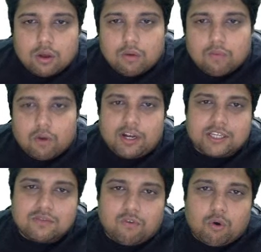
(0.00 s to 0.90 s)
what
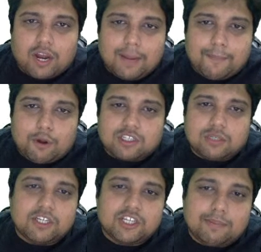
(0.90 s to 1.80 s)
does Vogel
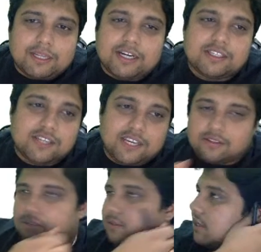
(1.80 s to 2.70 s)
approximation method
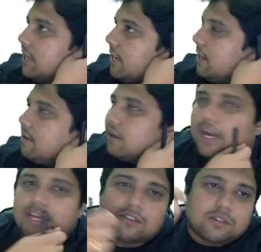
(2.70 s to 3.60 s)
says? Okay, na?
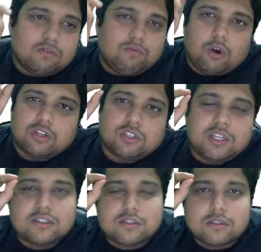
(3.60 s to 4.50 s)
Guys, watch
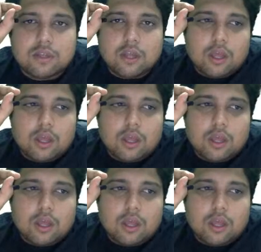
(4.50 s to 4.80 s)
this